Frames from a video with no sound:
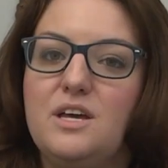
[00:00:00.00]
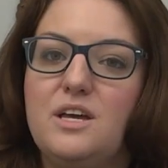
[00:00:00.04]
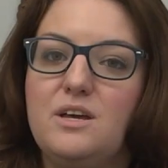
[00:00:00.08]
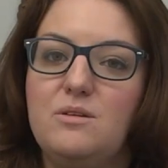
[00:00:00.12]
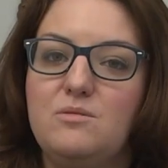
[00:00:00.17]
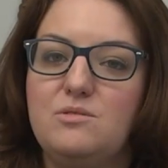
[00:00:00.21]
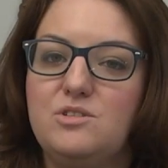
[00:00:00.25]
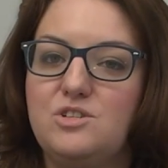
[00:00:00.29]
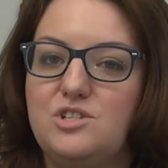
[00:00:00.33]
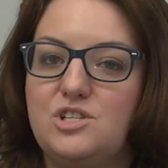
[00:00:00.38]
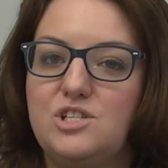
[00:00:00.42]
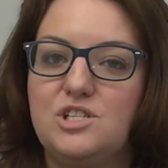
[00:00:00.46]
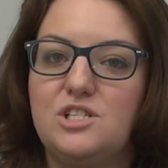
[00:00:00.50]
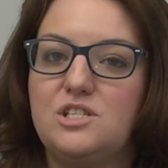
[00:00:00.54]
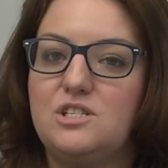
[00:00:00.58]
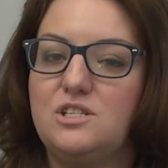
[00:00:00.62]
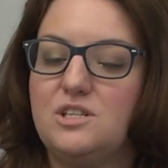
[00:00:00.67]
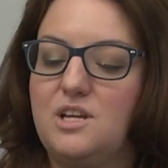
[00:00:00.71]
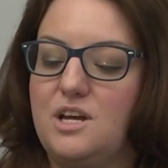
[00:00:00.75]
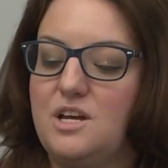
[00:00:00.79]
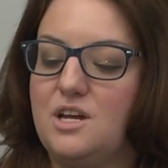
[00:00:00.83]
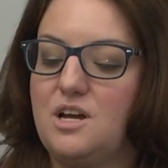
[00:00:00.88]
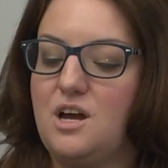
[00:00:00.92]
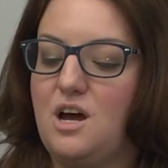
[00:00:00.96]
It was
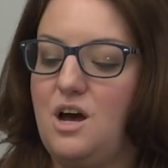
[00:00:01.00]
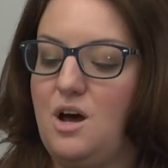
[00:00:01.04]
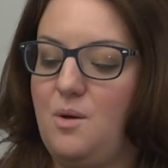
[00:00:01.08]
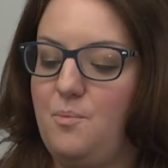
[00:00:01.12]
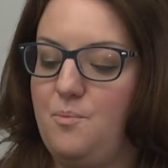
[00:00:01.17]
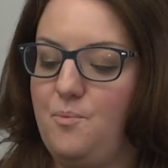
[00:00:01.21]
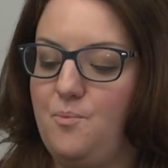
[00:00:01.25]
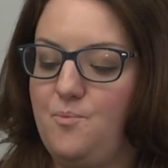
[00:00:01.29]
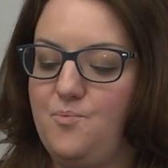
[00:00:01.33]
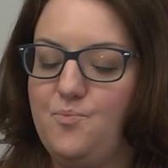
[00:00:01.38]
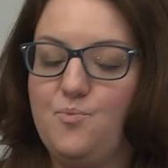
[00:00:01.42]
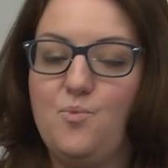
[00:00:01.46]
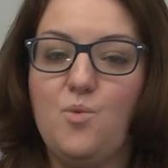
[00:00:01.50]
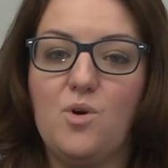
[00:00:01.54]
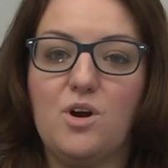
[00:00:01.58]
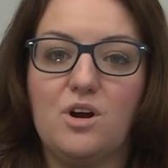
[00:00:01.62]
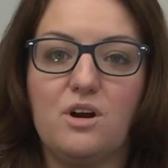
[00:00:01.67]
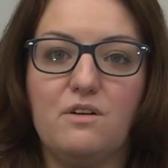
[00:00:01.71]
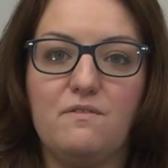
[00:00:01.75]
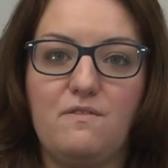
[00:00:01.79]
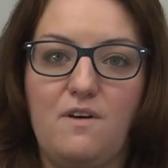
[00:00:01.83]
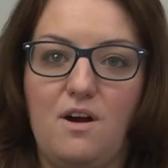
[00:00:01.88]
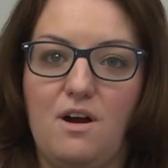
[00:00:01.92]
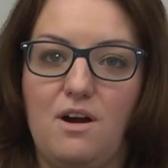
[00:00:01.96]
just like a
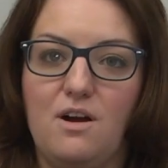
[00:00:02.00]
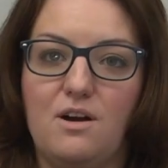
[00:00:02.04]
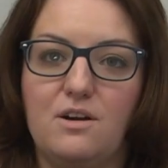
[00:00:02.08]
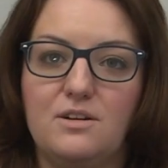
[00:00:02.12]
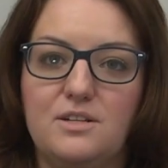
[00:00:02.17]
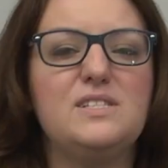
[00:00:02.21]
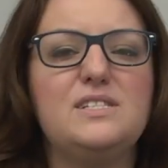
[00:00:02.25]
work of art.